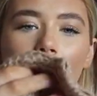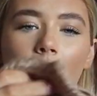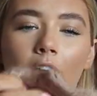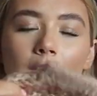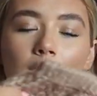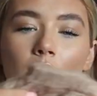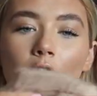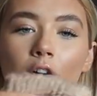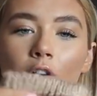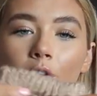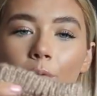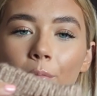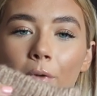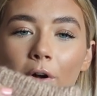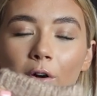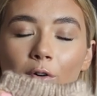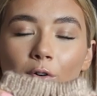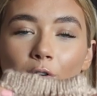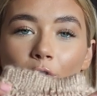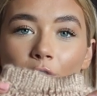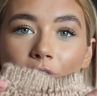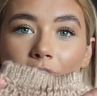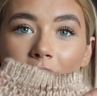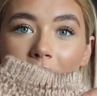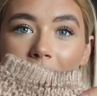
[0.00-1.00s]
And, oh my
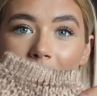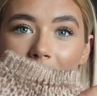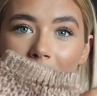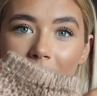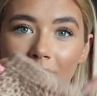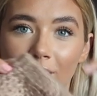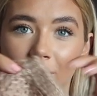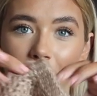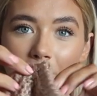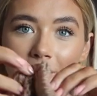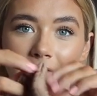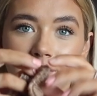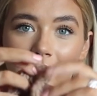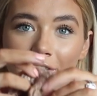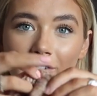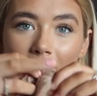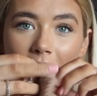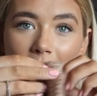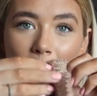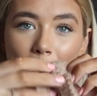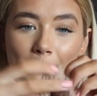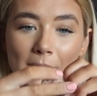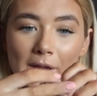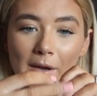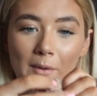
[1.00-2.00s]
god, this is my favourite.
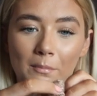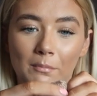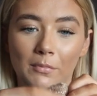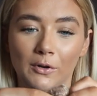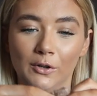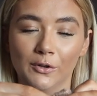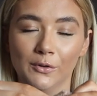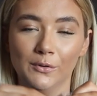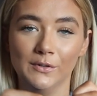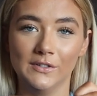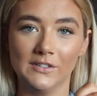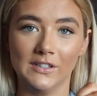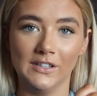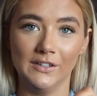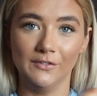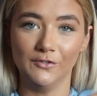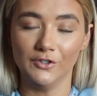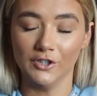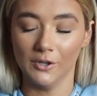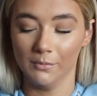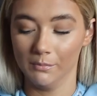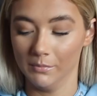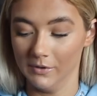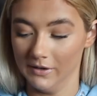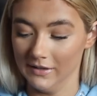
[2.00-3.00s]
Like, a big balloon sleeve
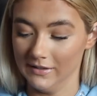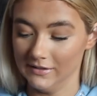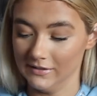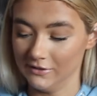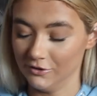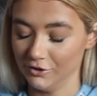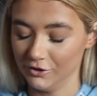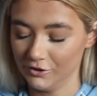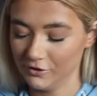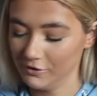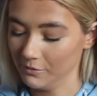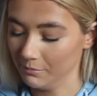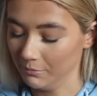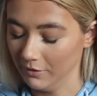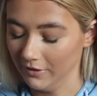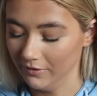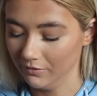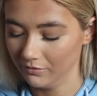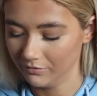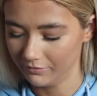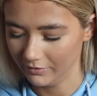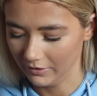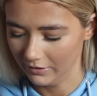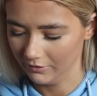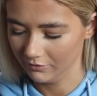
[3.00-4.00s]
jumper is just my
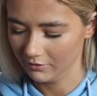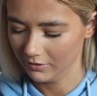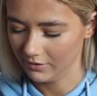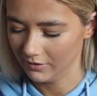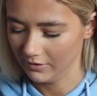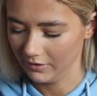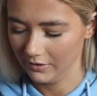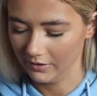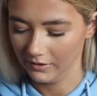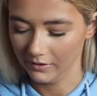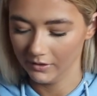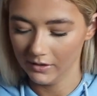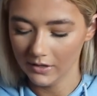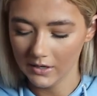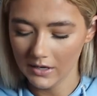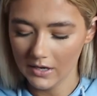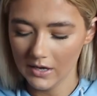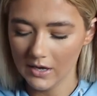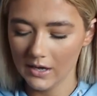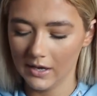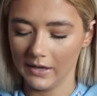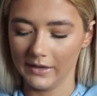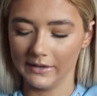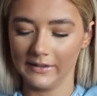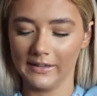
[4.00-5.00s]
favourite thing.
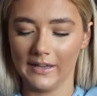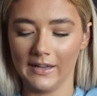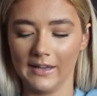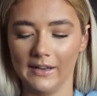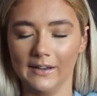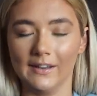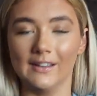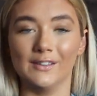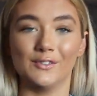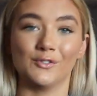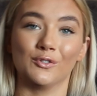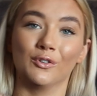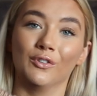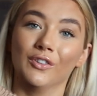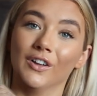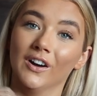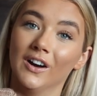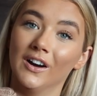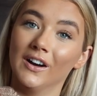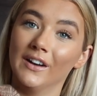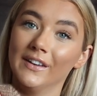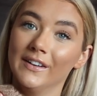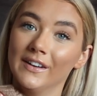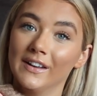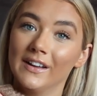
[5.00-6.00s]
Again, it's got the
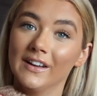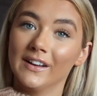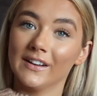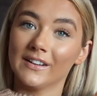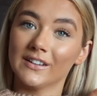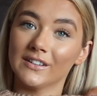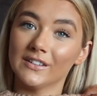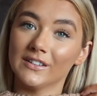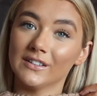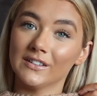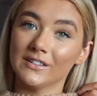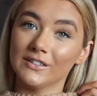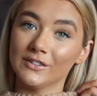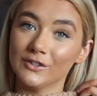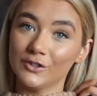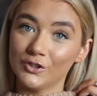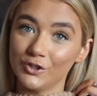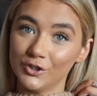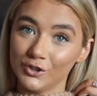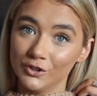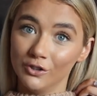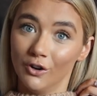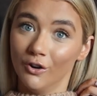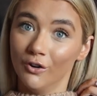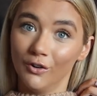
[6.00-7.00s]
high neck.
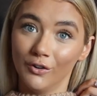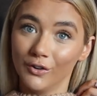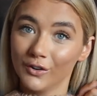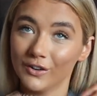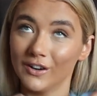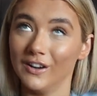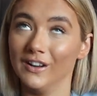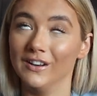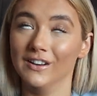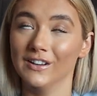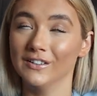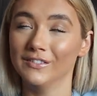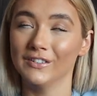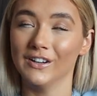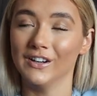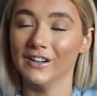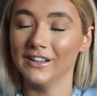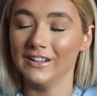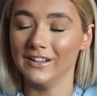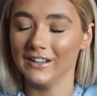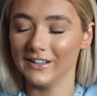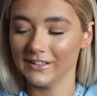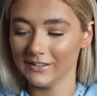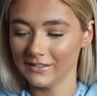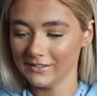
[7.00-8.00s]
Shock, I love
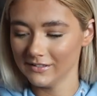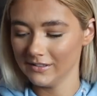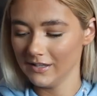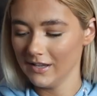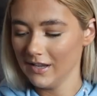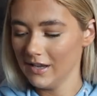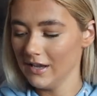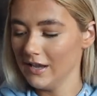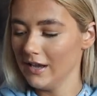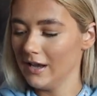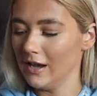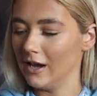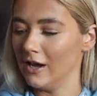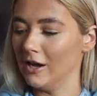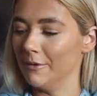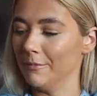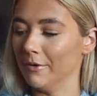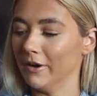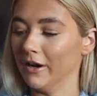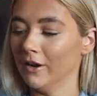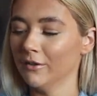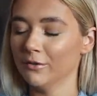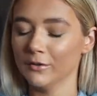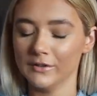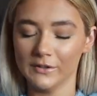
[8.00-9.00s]
high necks.
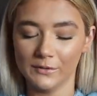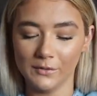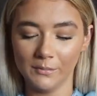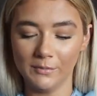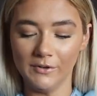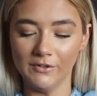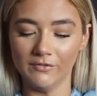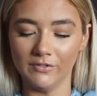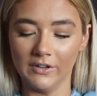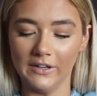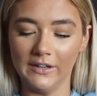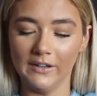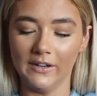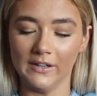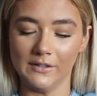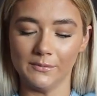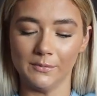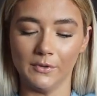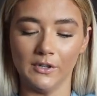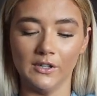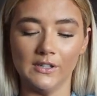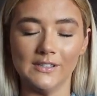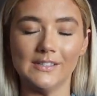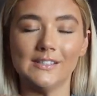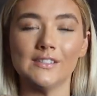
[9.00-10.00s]
And I thought this would be really nice
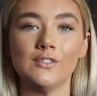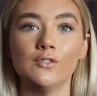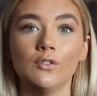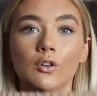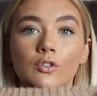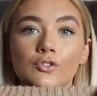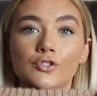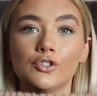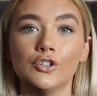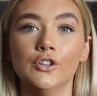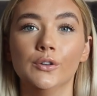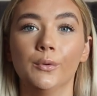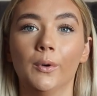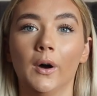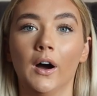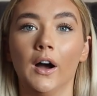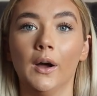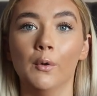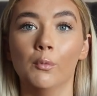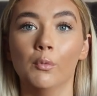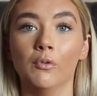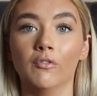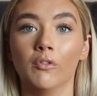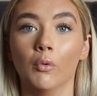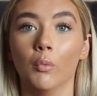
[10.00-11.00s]
because it's not too
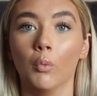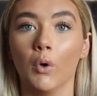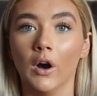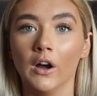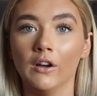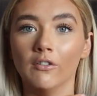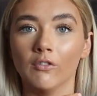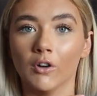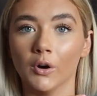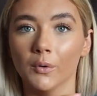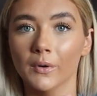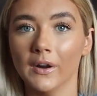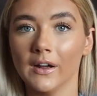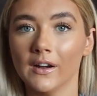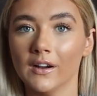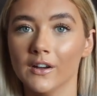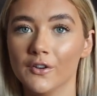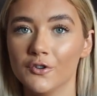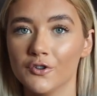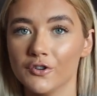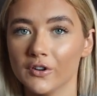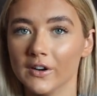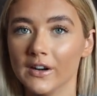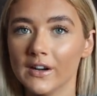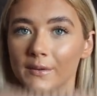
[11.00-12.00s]
high, with a white roll neck
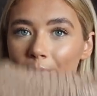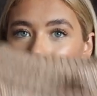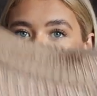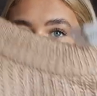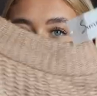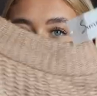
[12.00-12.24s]
under it,